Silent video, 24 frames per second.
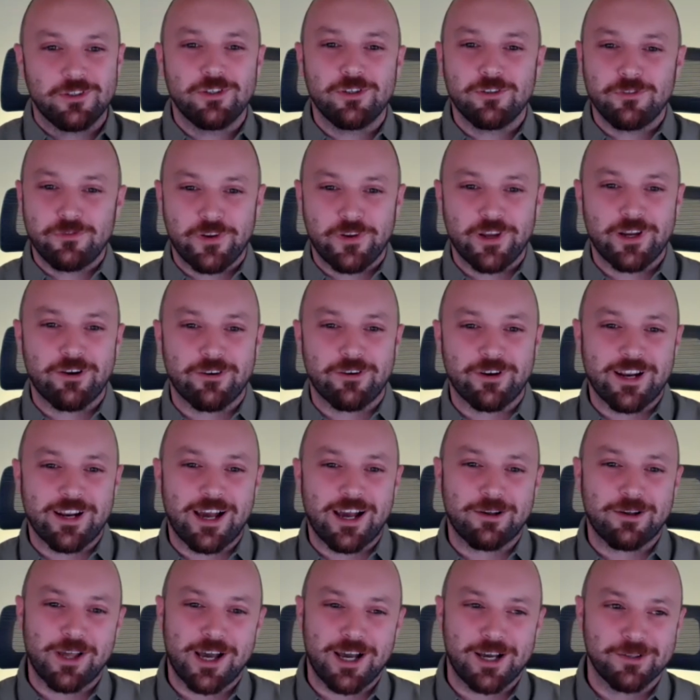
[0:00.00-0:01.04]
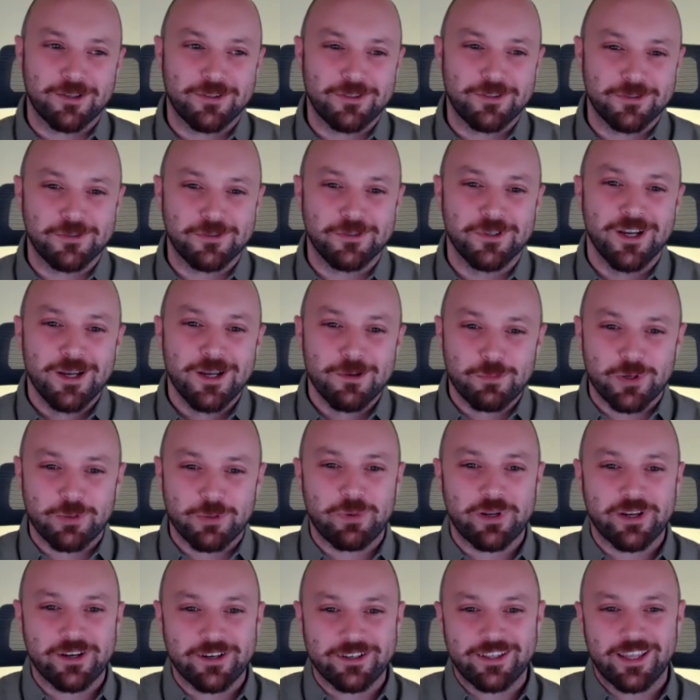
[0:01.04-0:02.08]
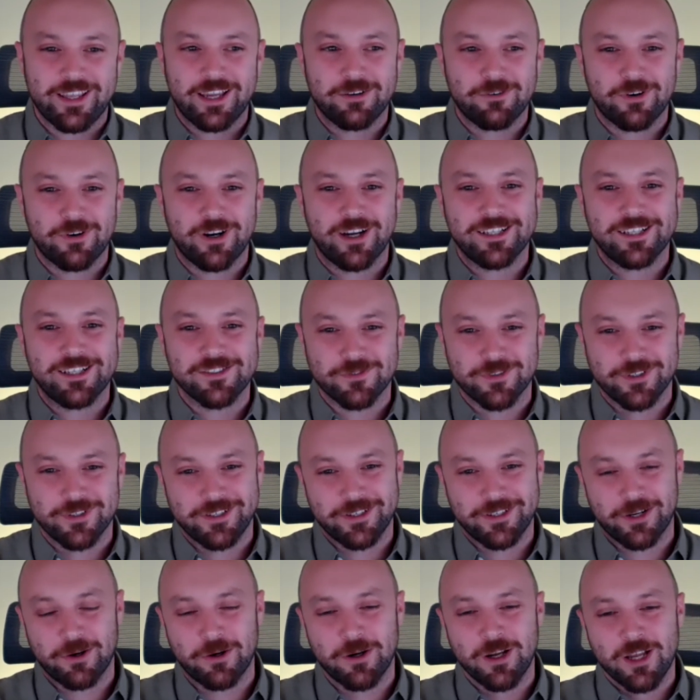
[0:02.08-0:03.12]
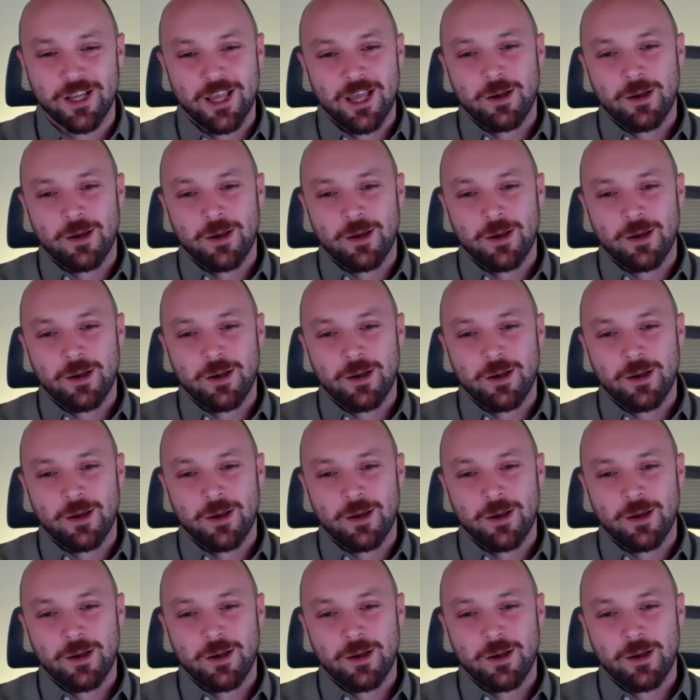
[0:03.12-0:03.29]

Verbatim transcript: you'll figure it out how to prepare that rice, for, you know,